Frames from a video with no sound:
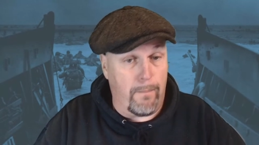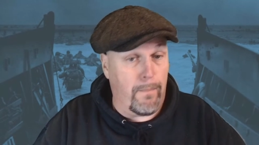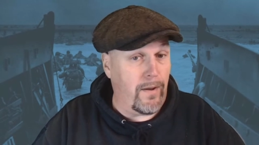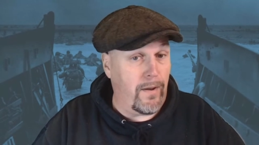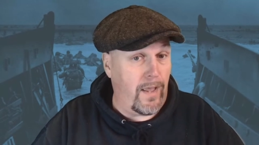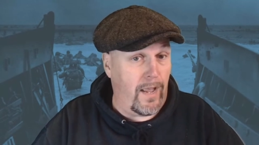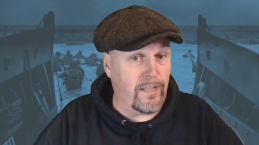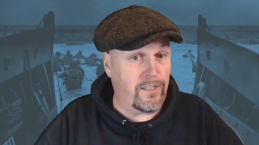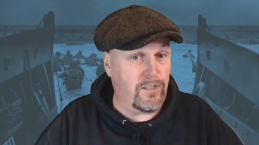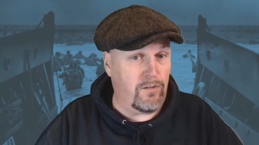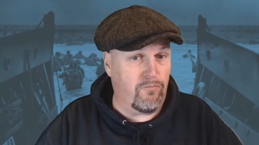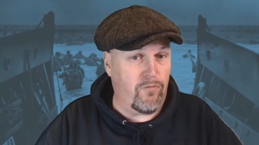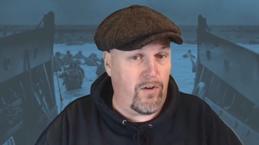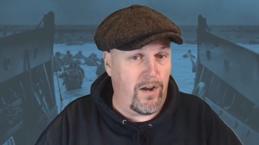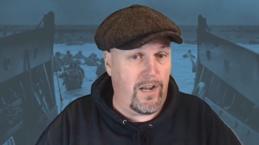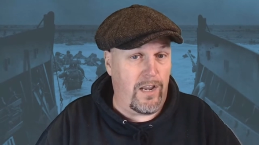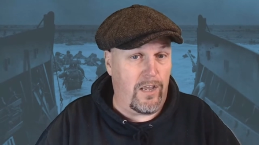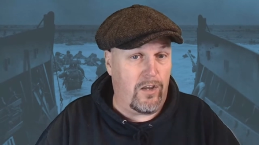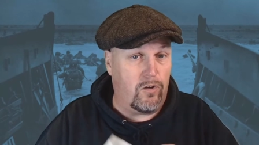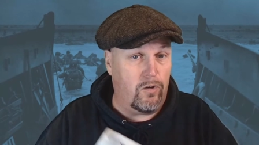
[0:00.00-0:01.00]
But it's a
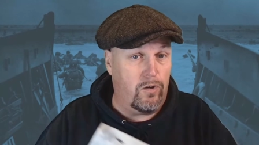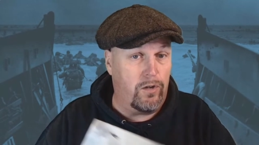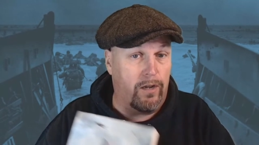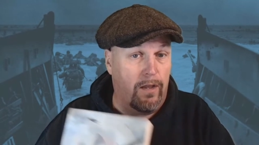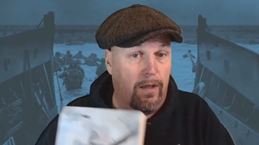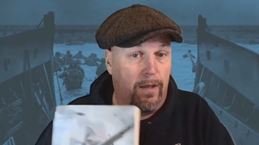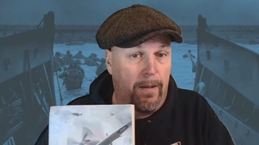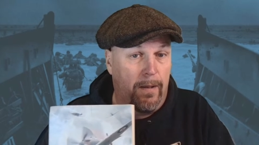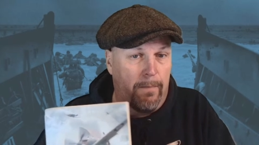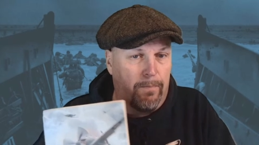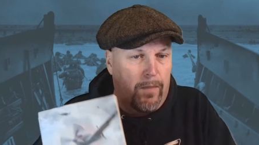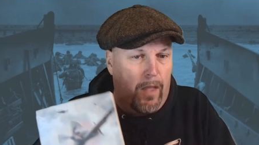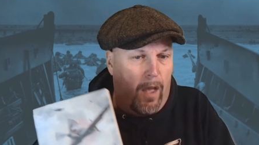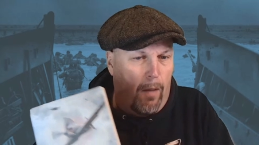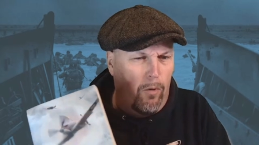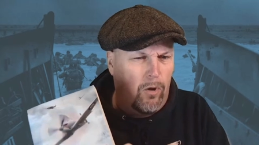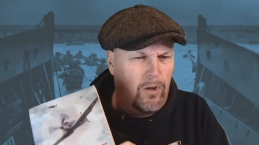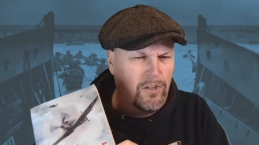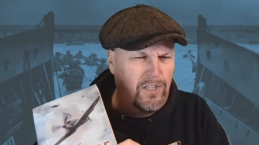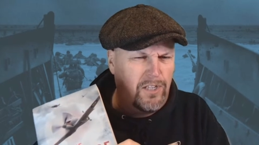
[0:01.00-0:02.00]
really good, I'm
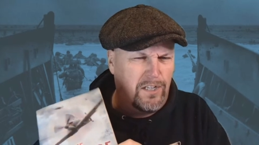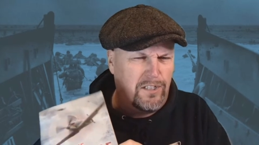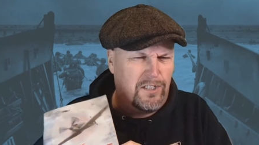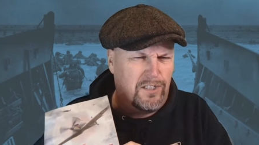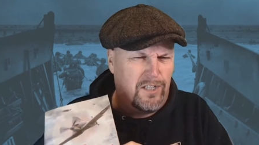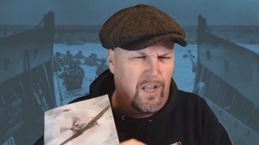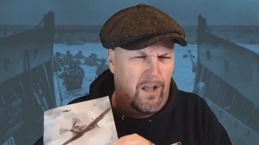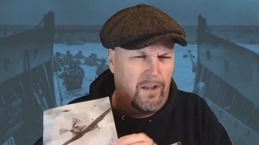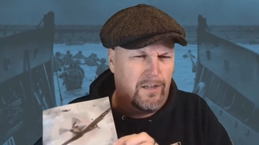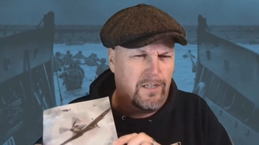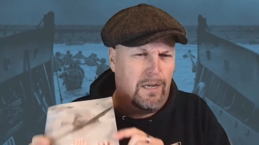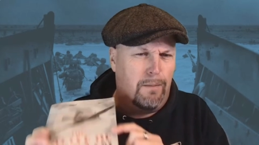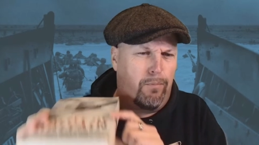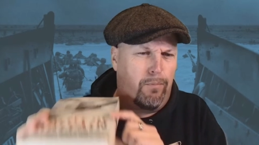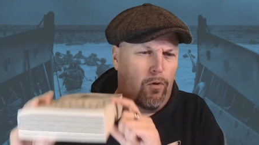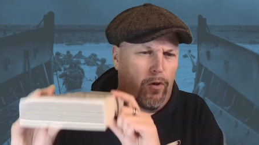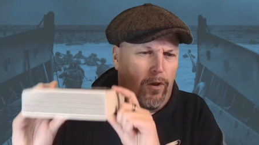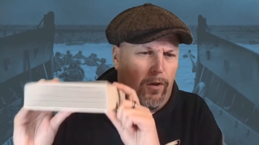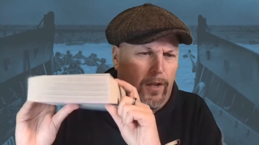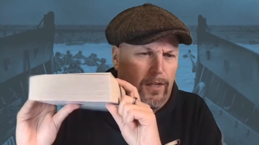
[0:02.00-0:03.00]
not gonna say a starting
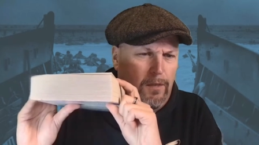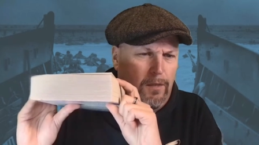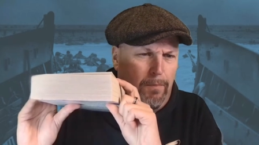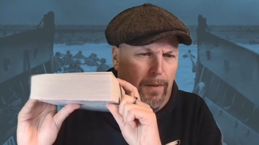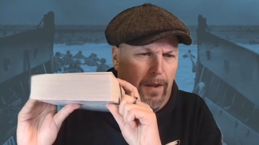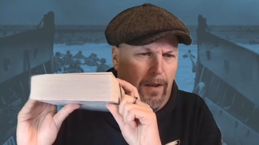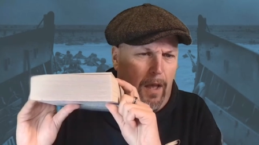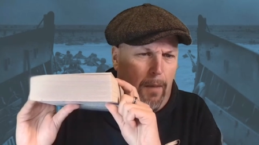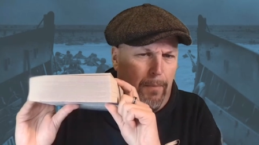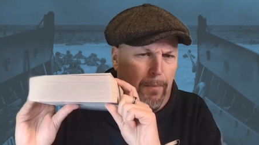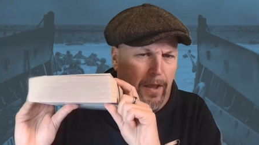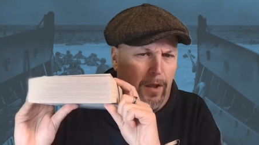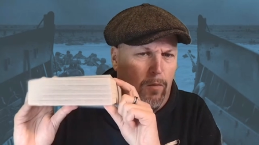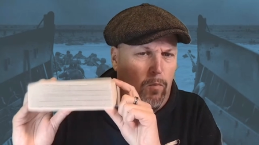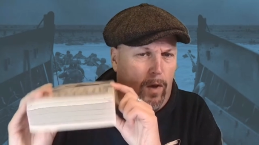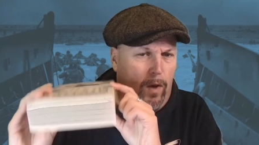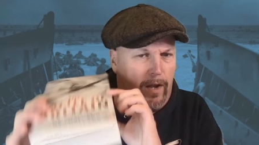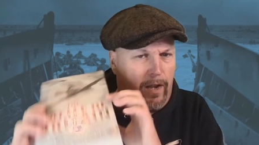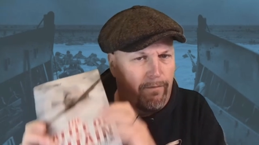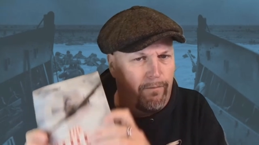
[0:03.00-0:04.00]
point, but it's a big a big
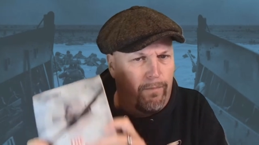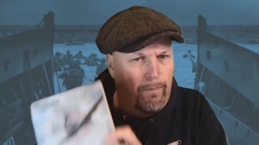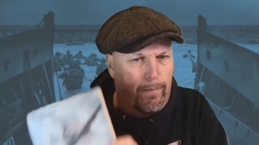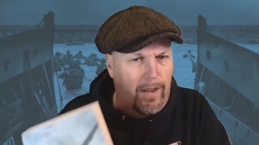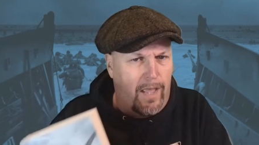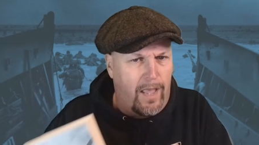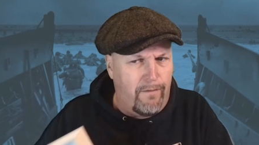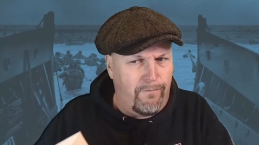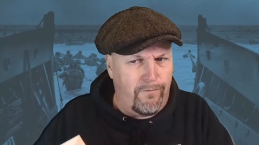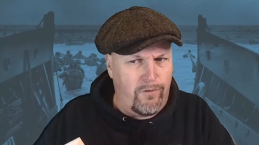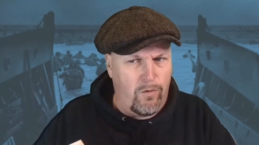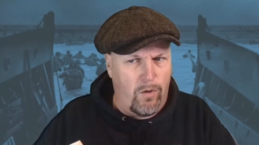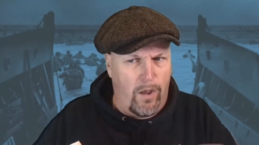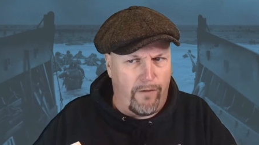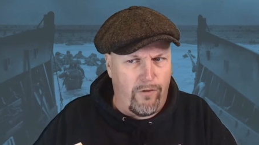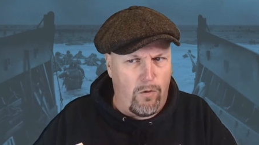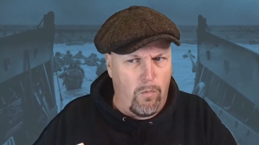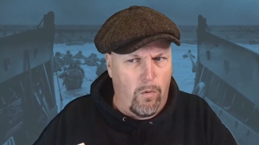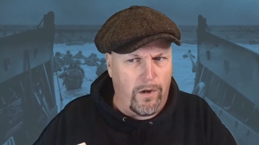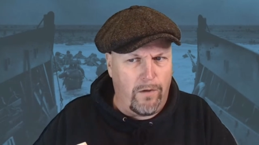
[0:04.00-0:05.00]
one. If, but if you
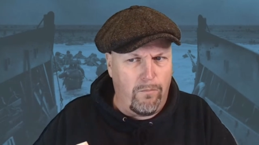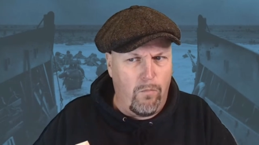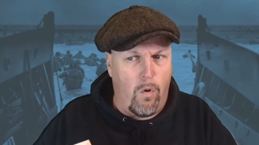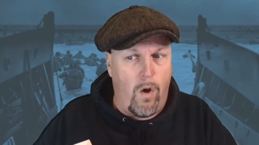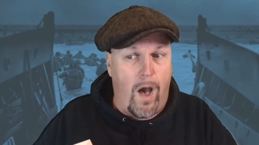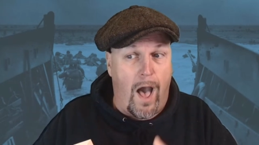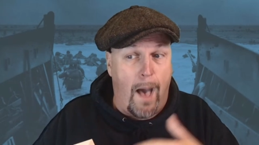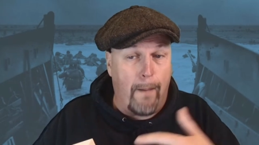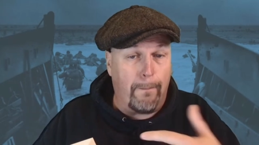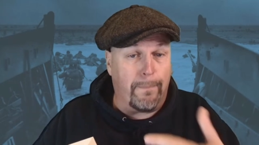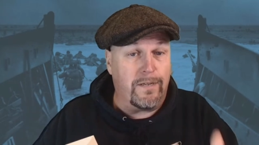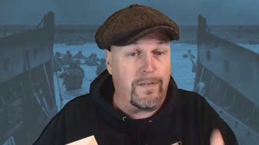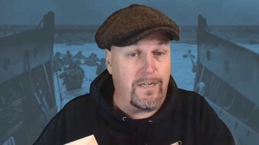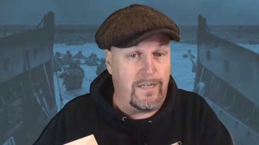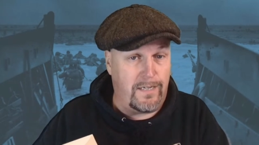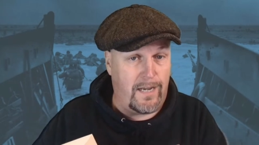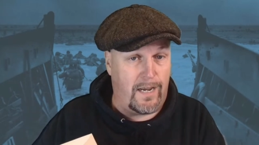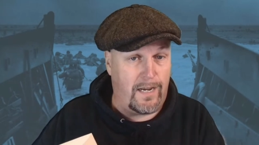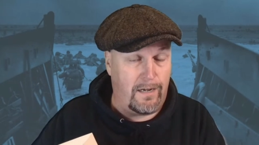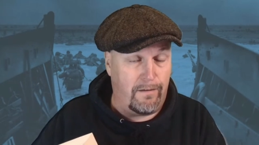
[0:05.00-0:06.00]
if you want a more up to
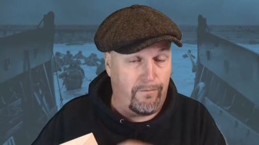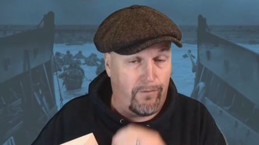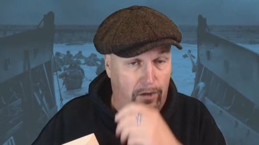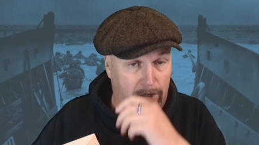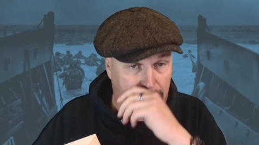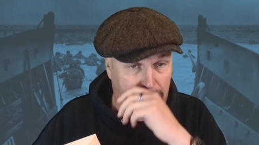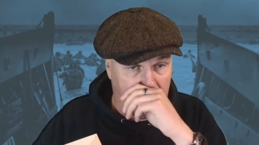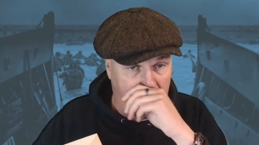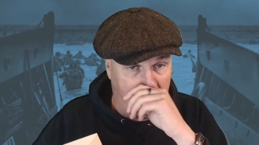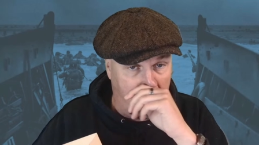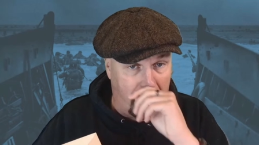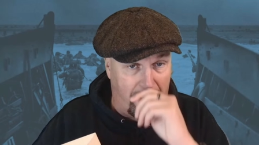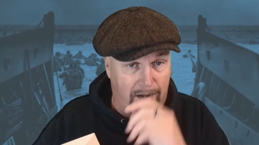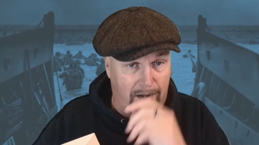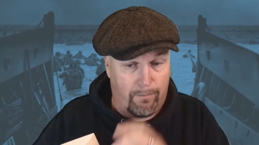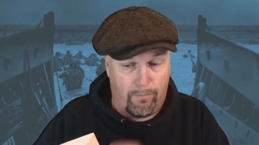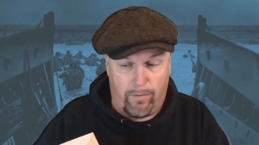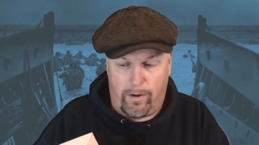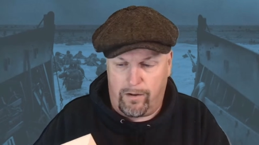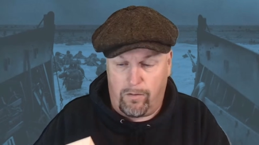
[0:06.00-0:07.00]
date version of the Battle
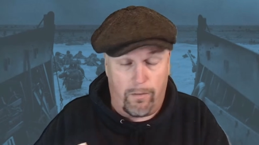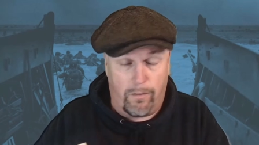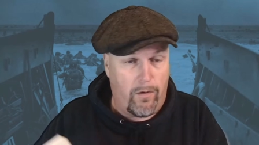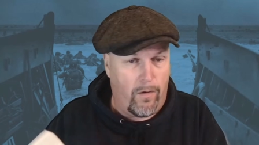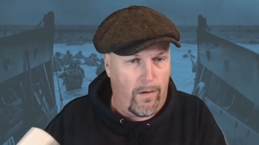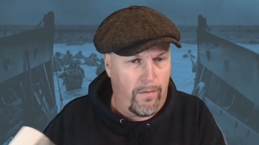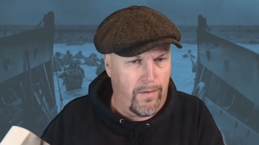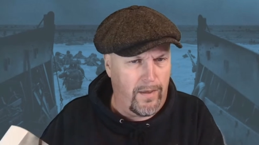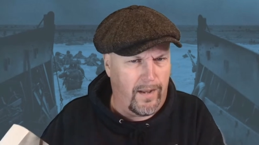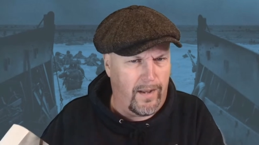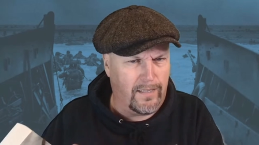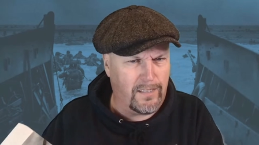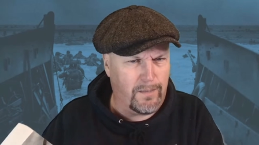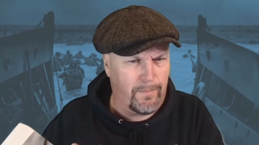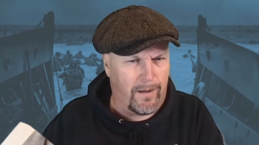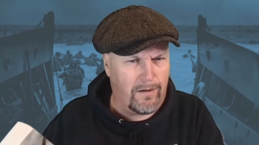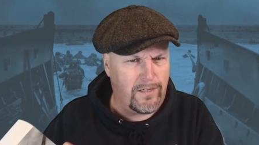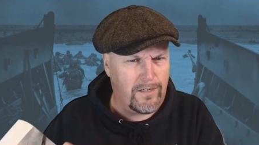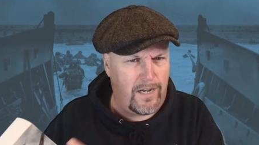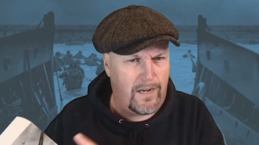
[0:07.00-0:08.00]
of Britain, although I think it's
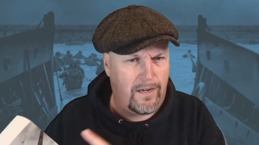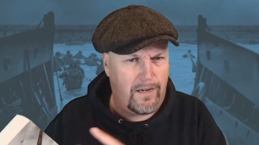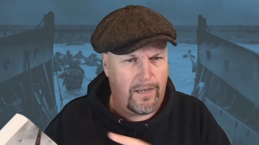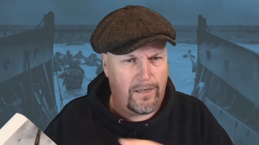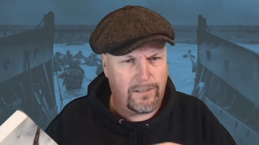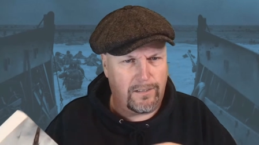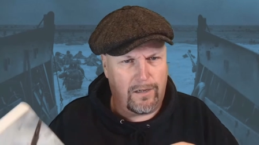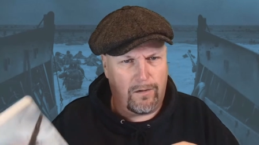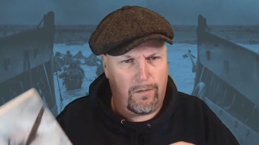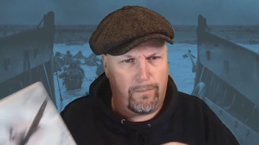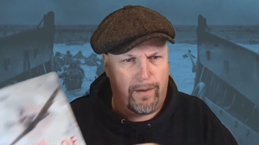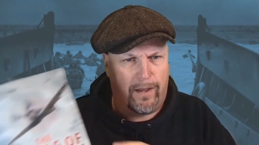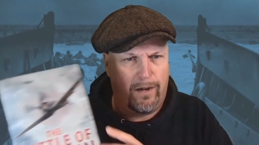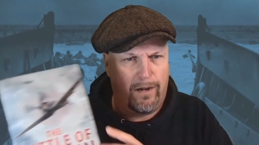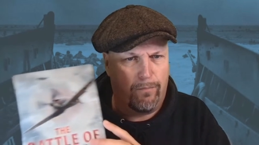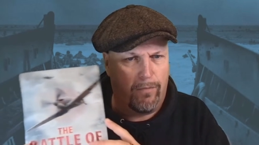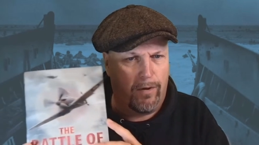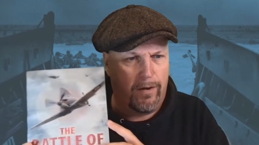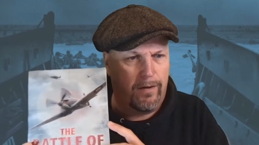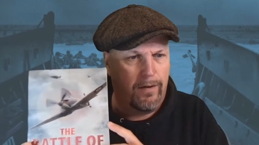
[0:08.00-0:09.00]
about ten years old, Battle
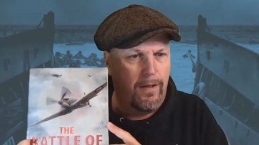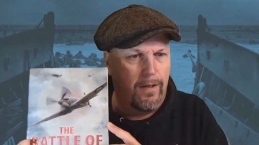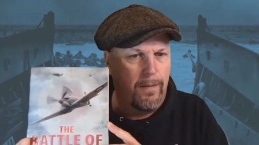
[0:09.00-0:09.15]
of Britain,